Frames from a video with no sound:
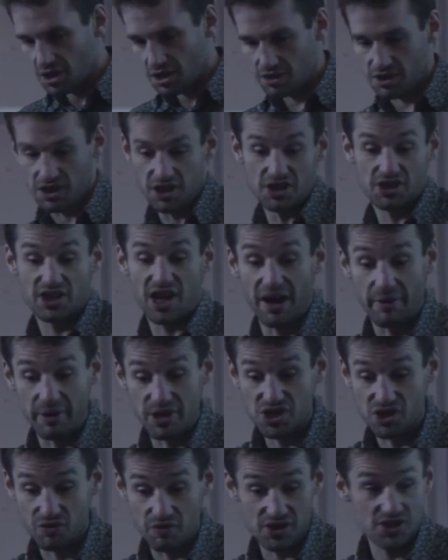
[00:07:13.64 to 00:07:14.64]
these
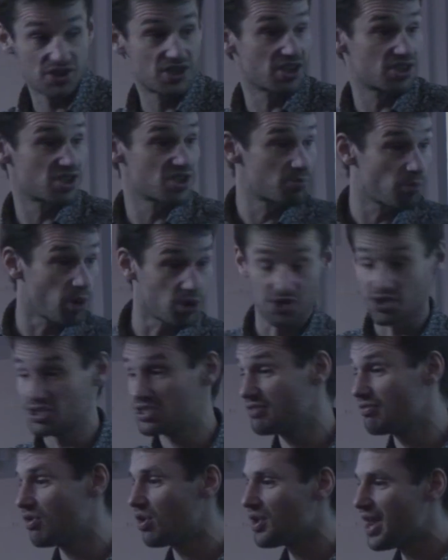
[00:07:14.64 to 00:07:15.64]
characteristics as
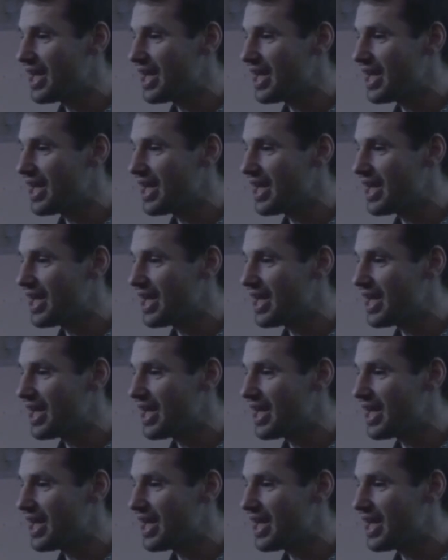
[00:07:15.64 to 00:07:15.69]
positive or